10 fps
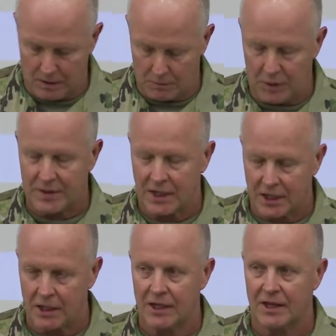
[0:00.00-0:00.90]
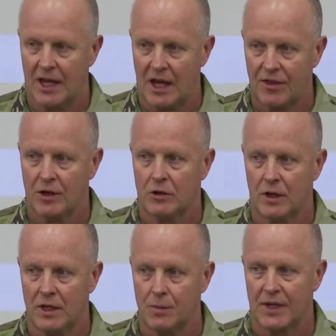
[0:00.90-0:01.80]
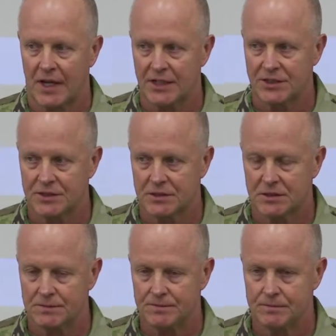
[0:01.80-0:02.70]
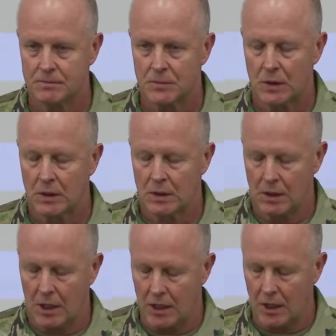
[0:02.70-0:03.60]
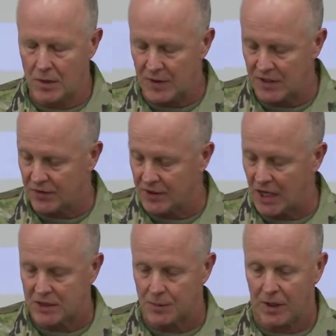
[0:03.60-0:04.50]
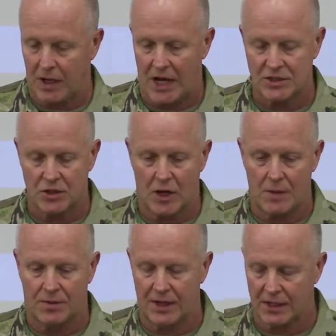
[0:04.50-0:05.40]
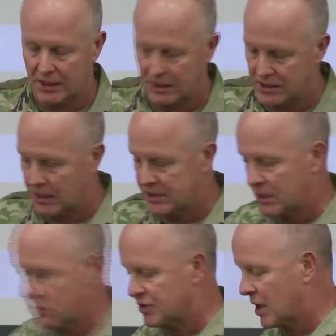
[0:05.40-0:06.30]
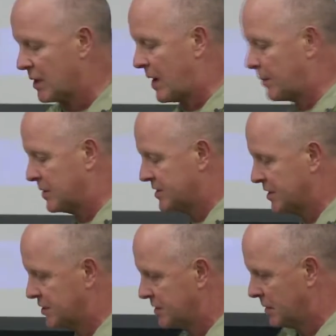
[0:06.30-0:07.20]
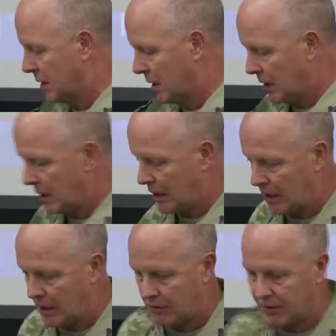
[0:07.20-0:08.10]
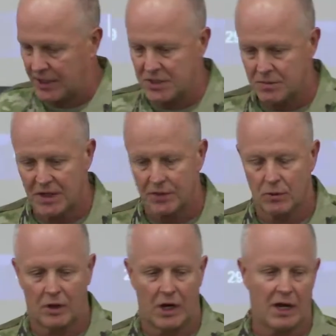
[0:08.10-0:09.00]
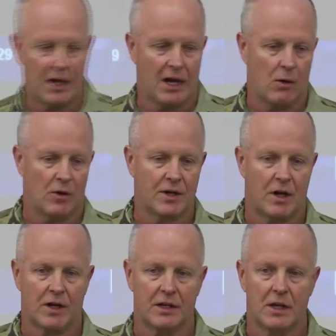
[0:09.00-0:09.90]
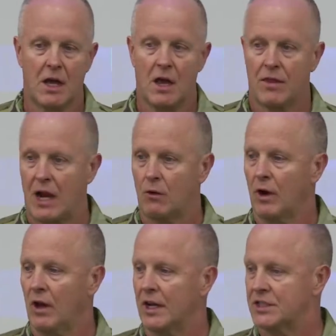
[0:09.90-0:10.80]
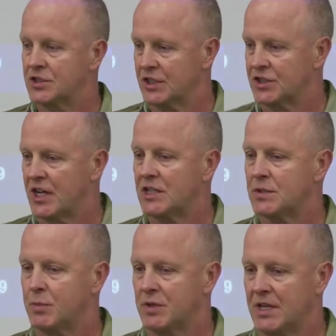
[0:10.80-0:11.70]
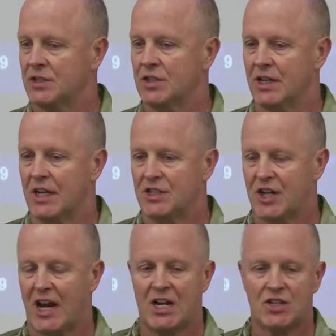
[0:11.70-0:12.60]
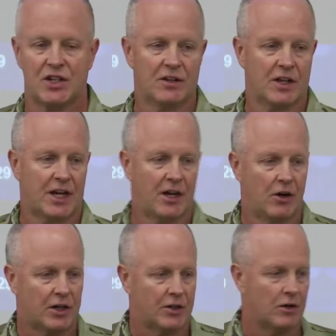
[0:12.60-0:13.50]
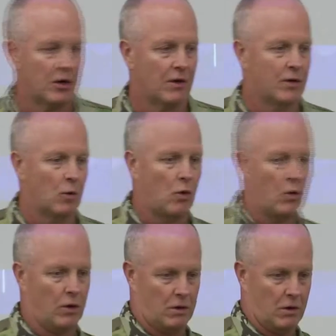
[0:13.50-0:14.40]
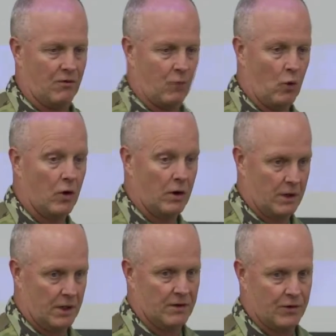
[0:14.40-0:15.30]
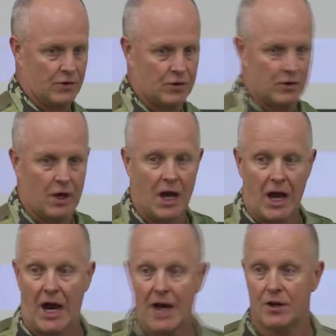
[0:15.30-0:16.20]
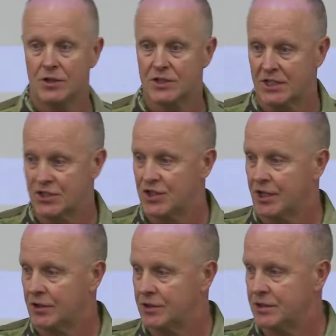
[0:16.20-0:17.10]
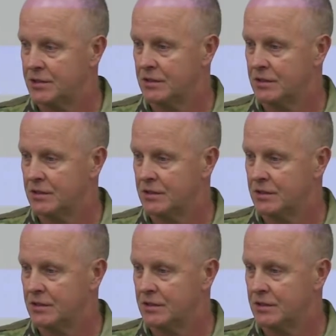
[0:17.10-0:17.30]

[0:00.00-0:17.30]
particularly the ethical implications. Another piece for Dr. Palazzo, I think this, as he was talking about precision, Ricky Smith and I were talking, that really suggests potentially a change in the character of the war in the future. Hiders and seekers,